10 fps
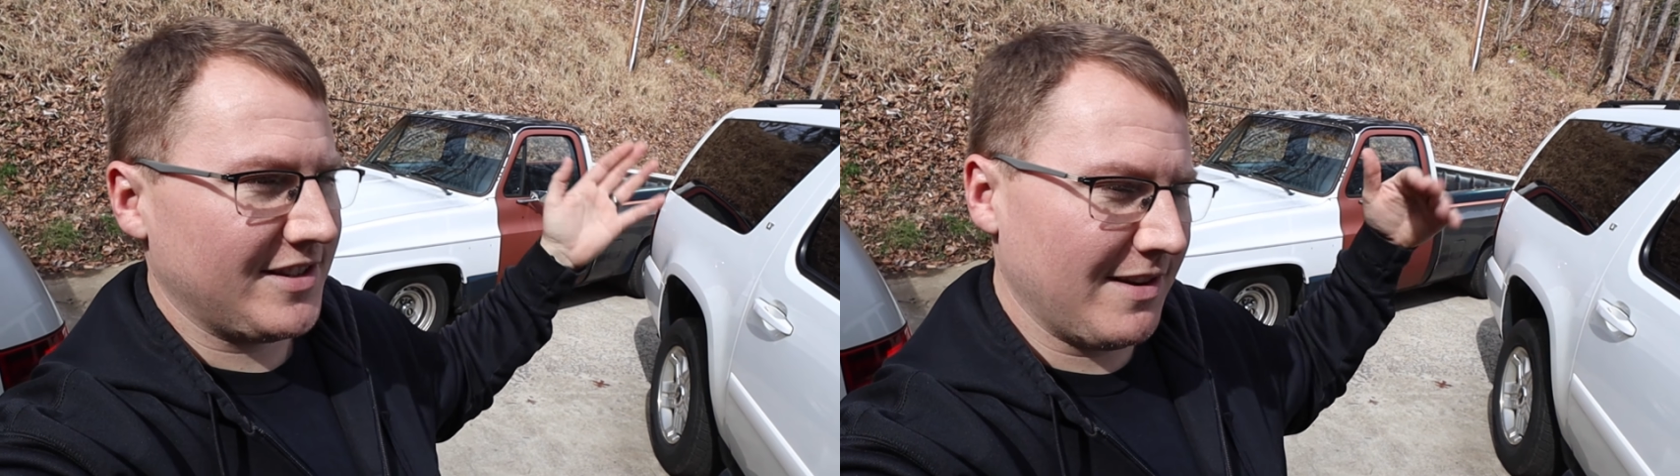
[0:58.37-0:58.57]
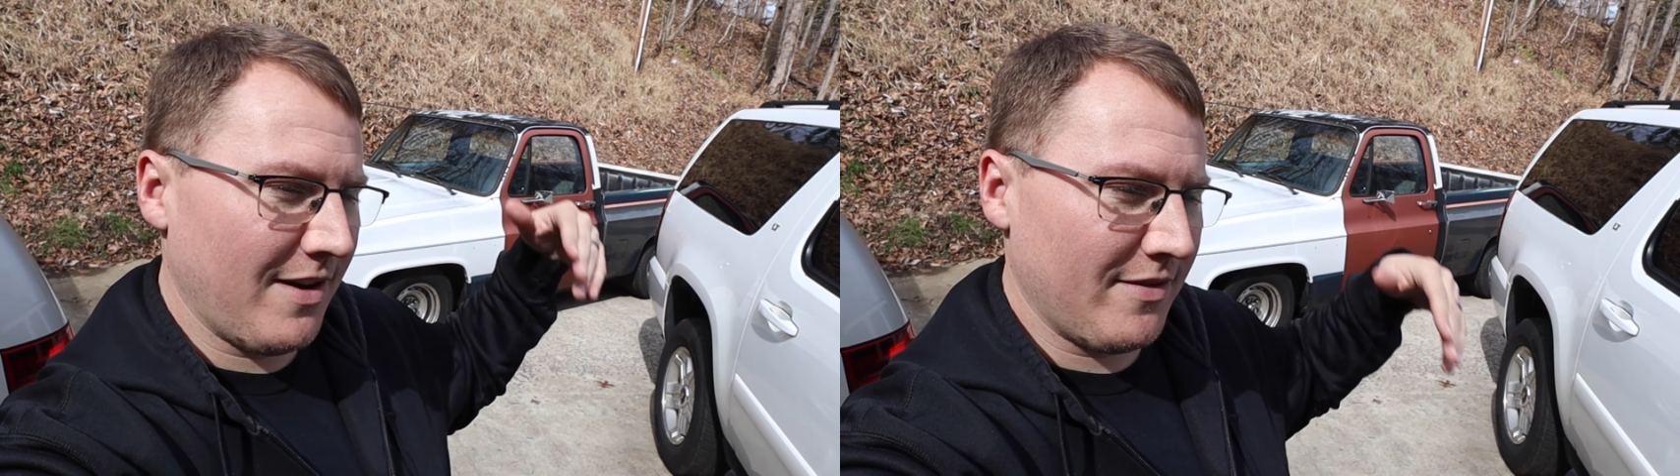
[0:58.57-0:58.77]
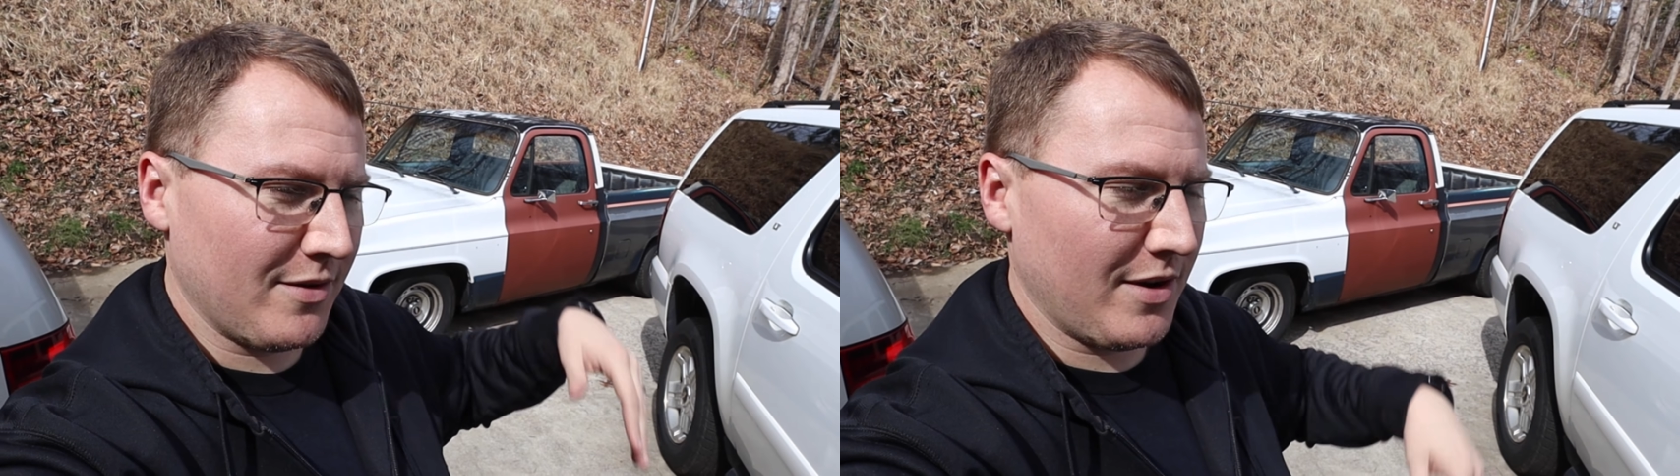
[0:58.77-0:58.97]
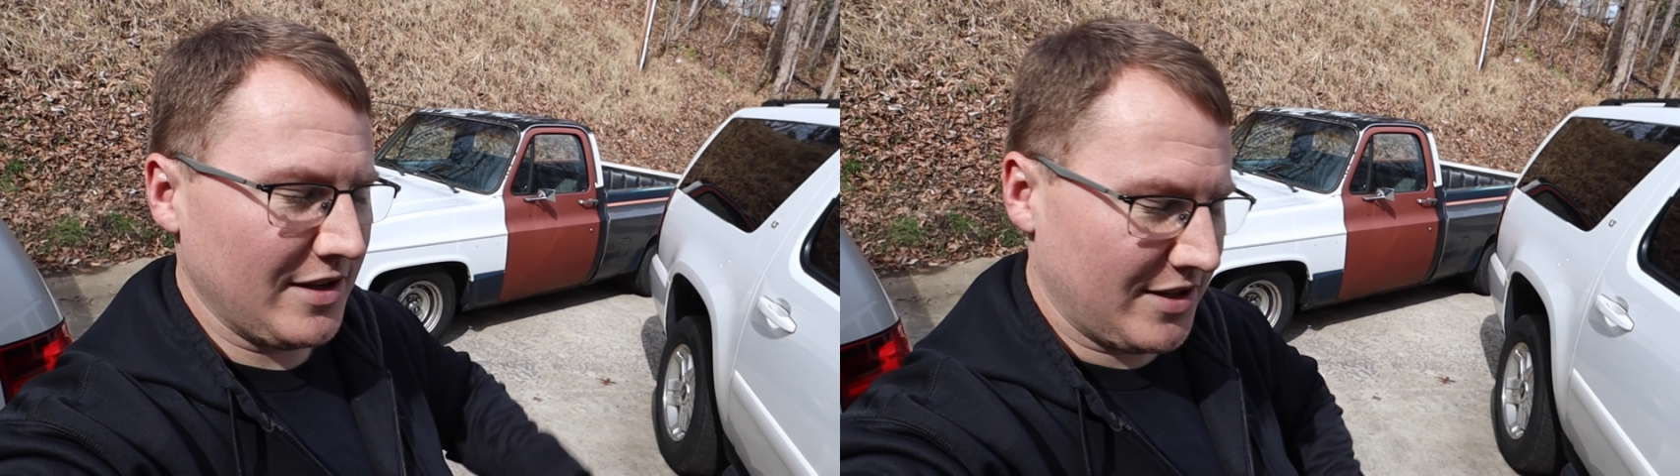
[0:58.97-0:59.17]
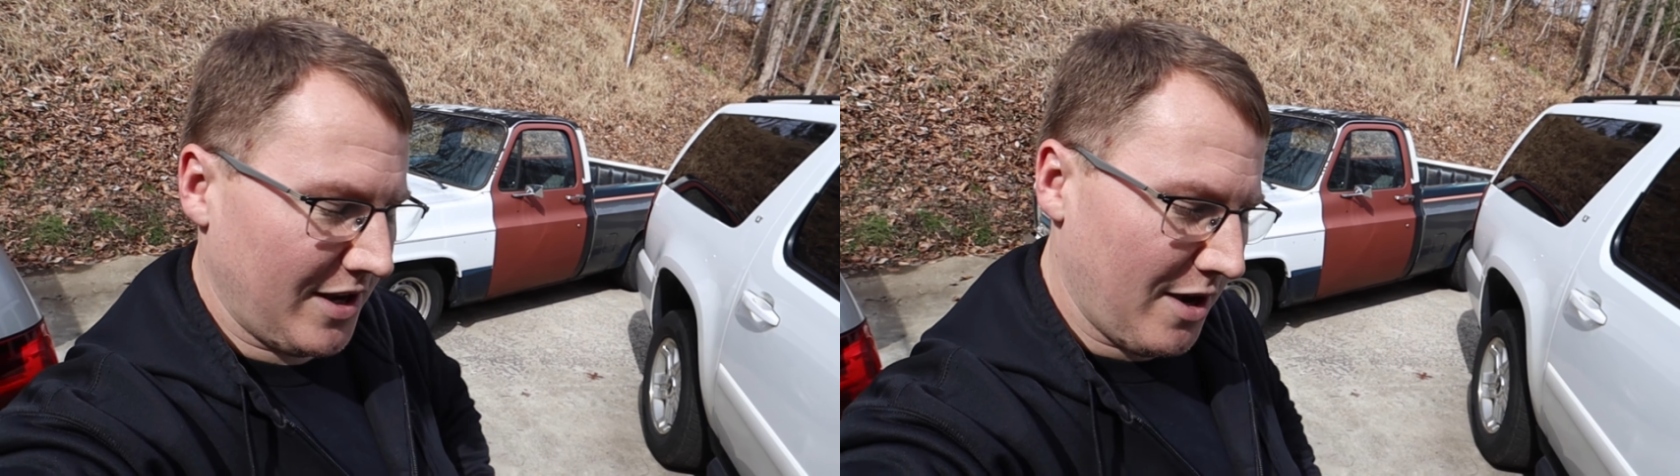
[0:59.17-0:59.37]
some of it
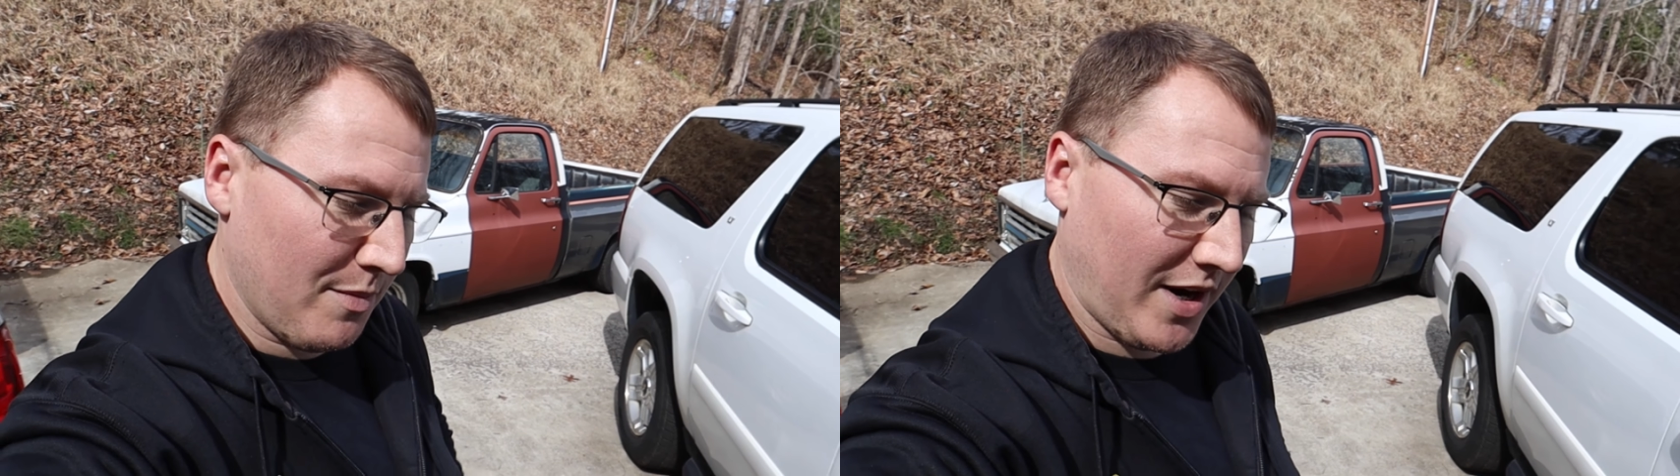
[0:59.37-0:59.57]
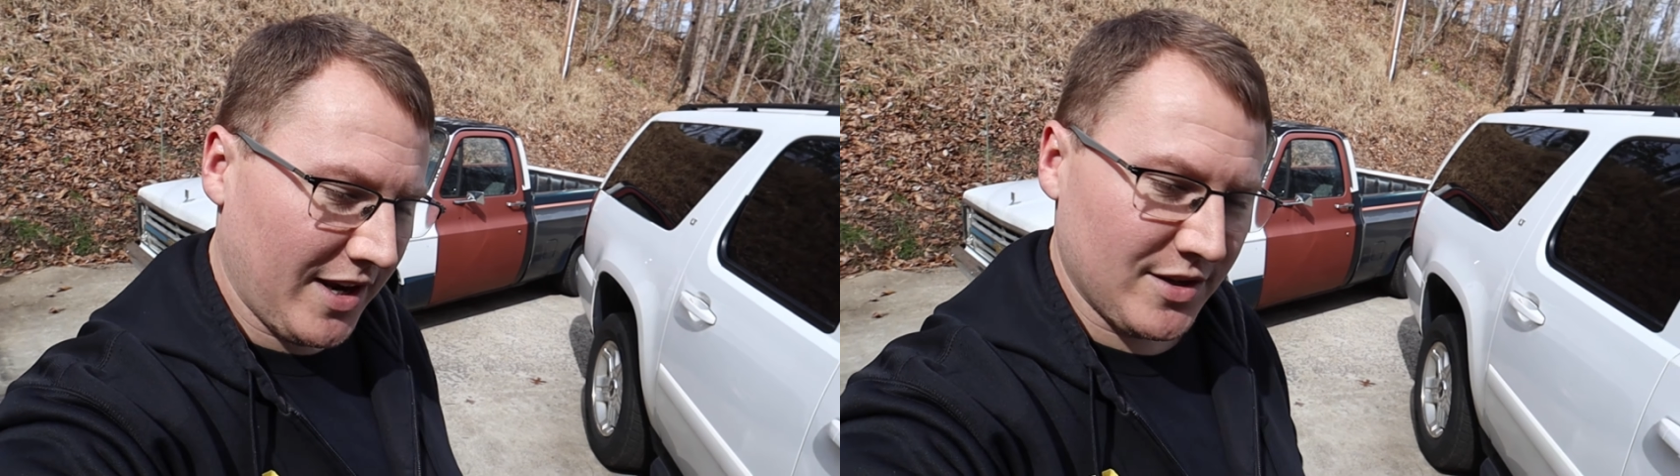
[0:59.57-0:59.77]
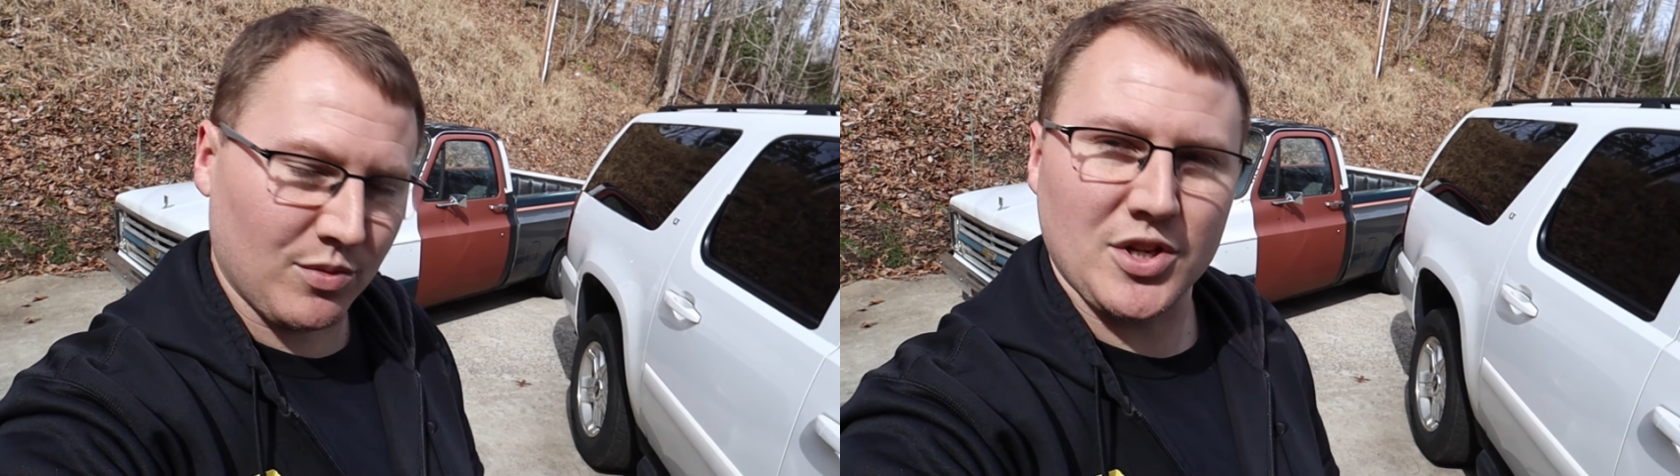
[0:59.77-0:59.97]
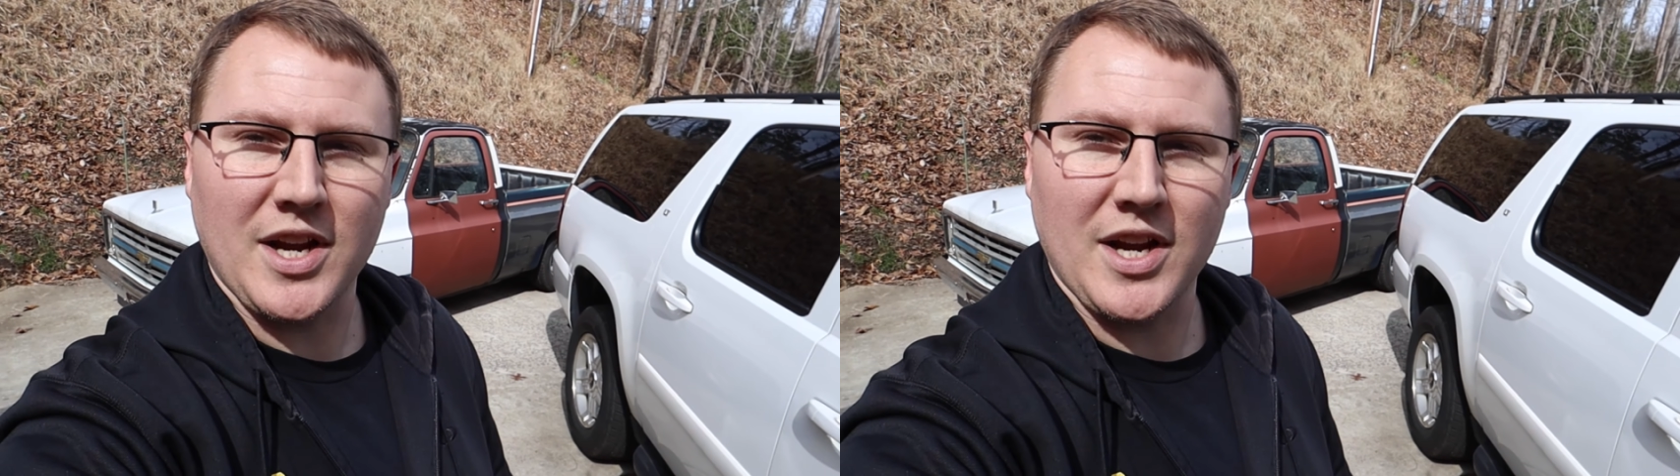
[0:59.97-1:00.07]
is because we